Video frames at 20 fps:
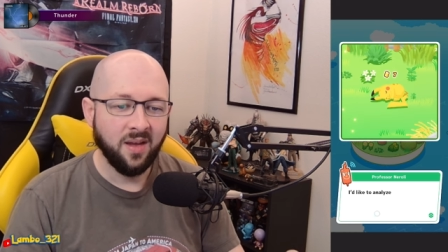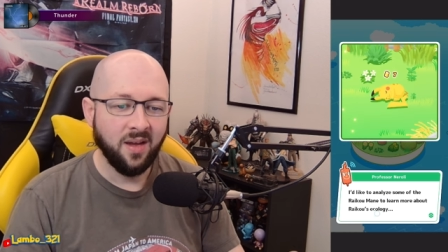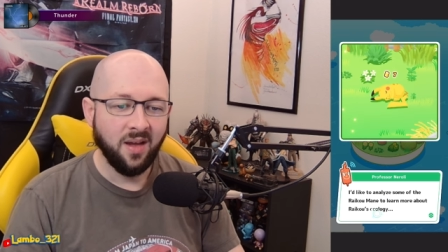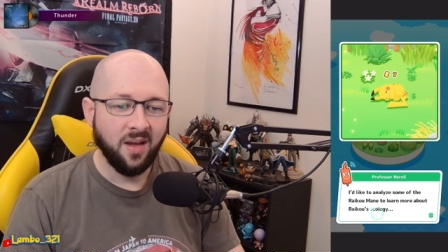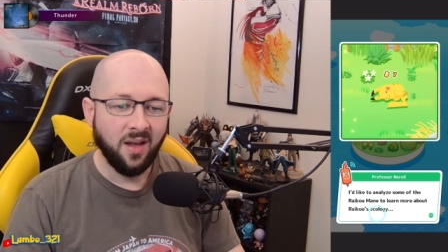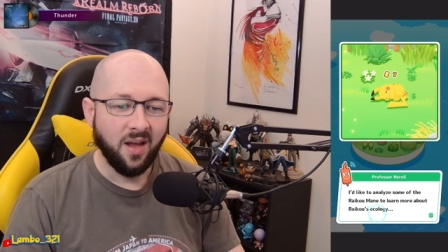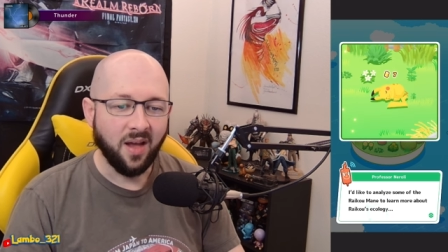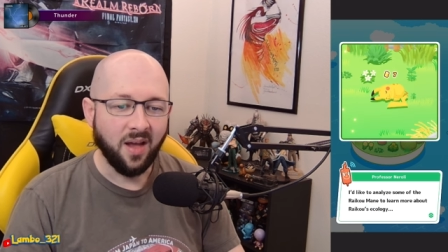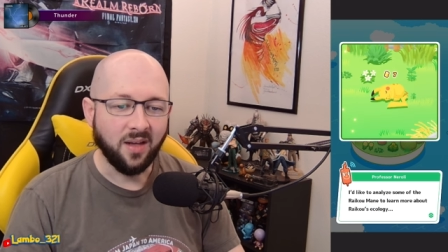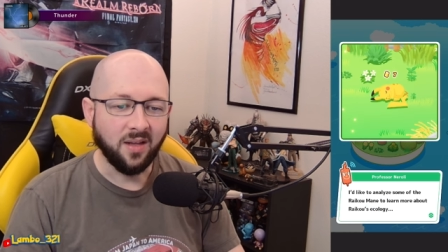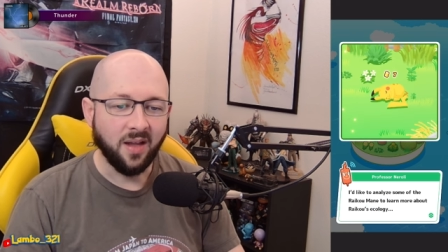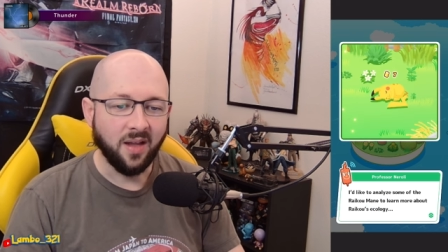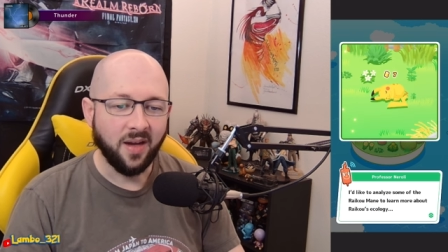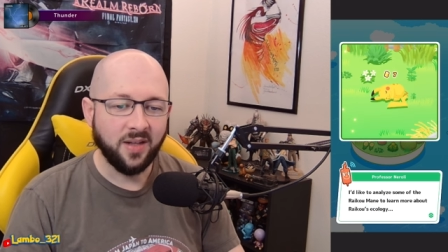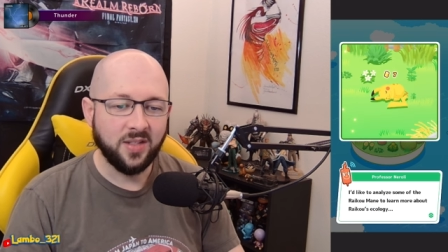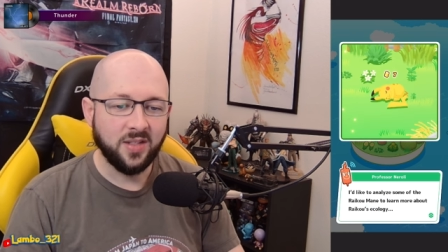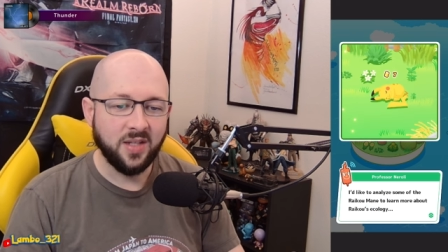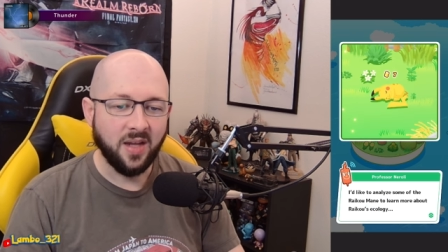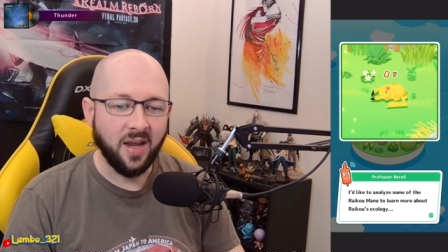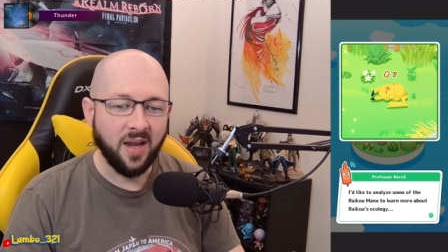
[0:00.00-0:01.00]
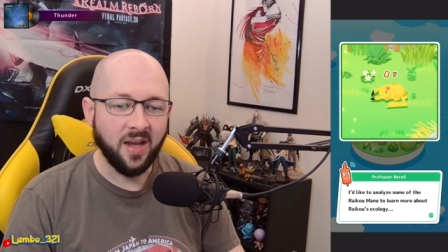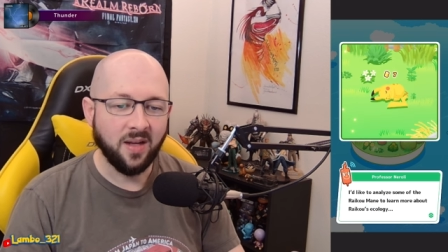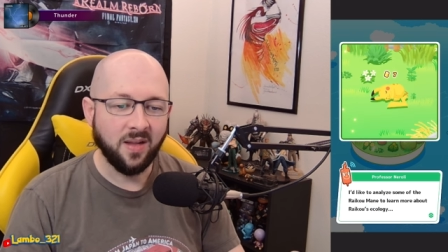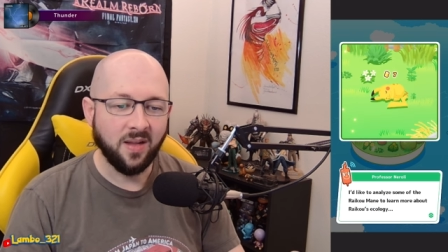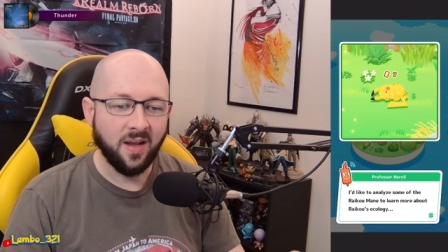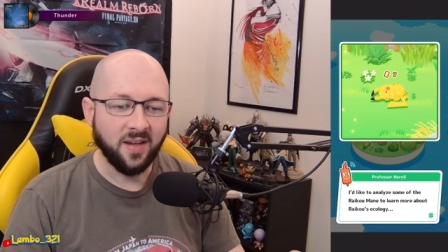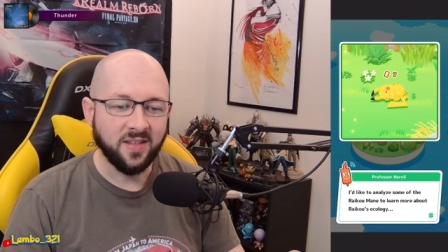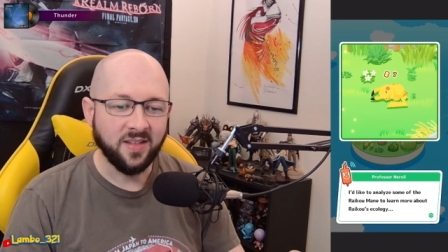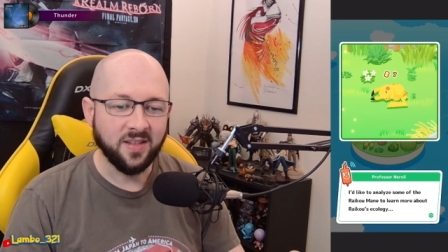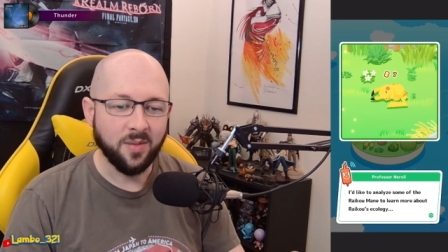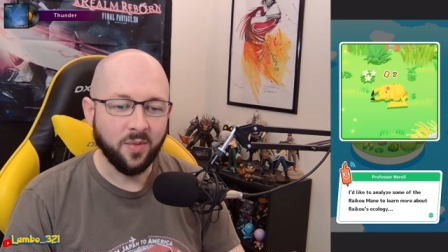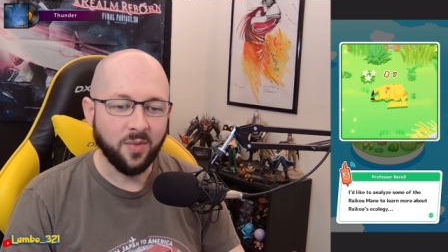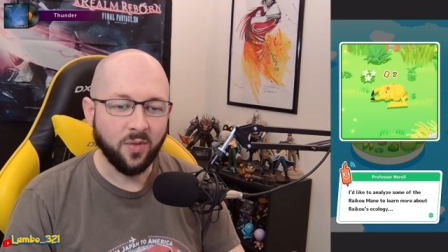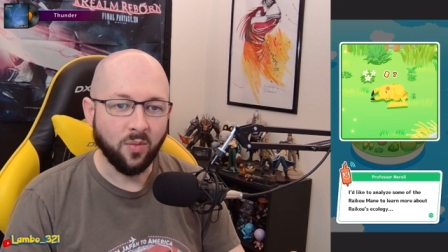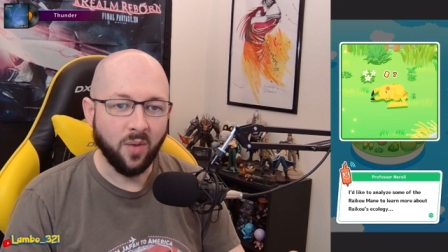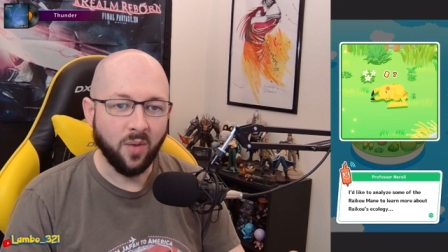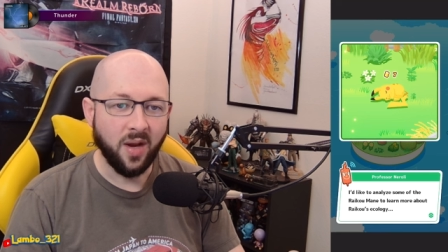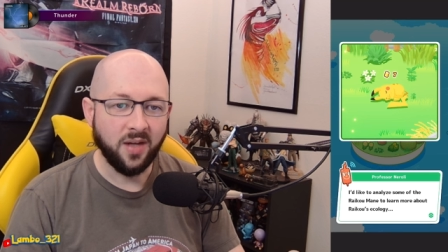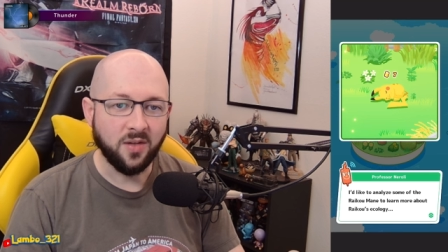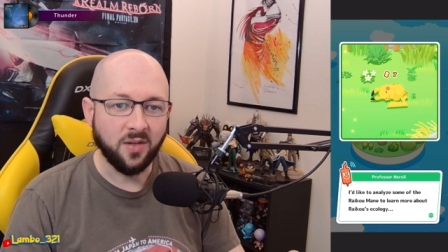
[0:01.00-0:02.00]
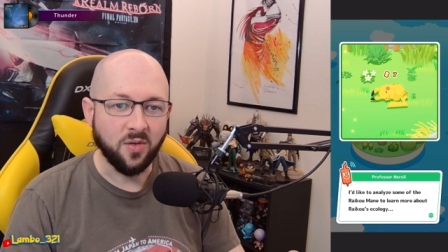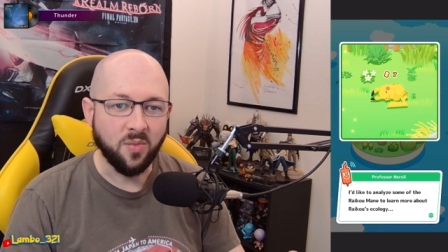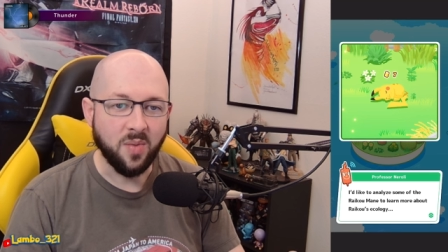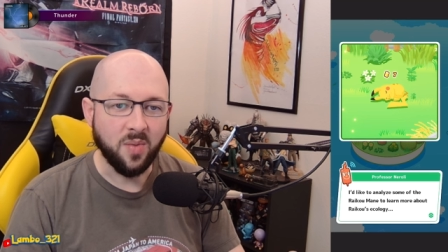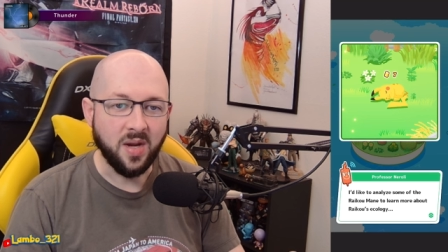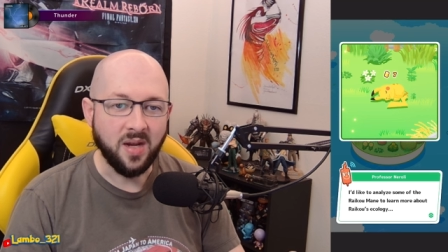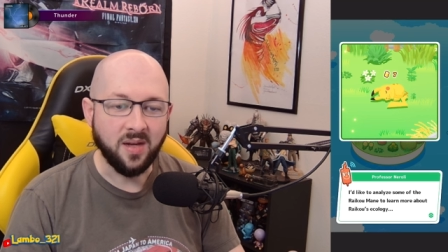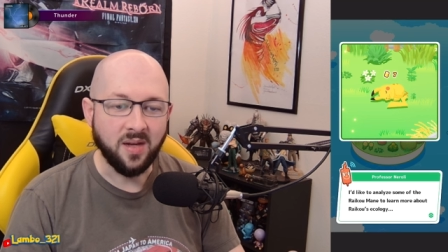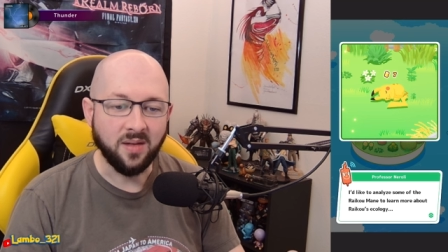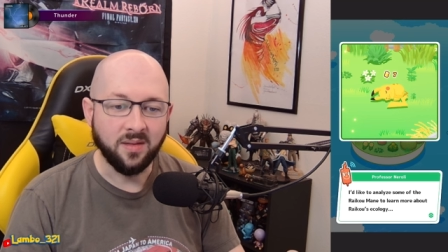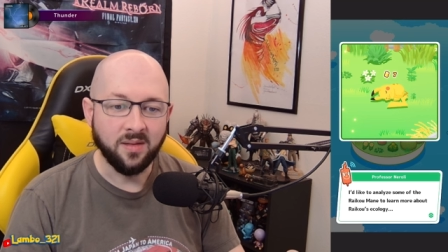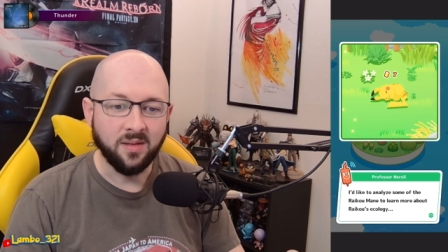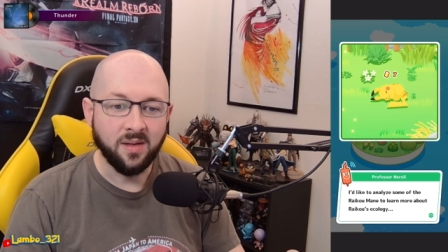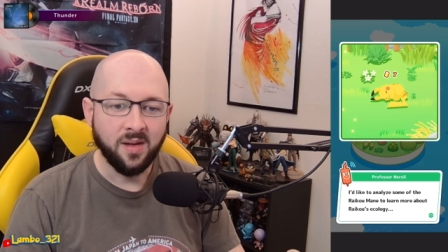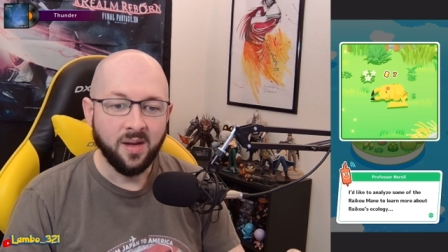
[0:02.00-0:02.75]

I'd like to analyze some of the Raikou mane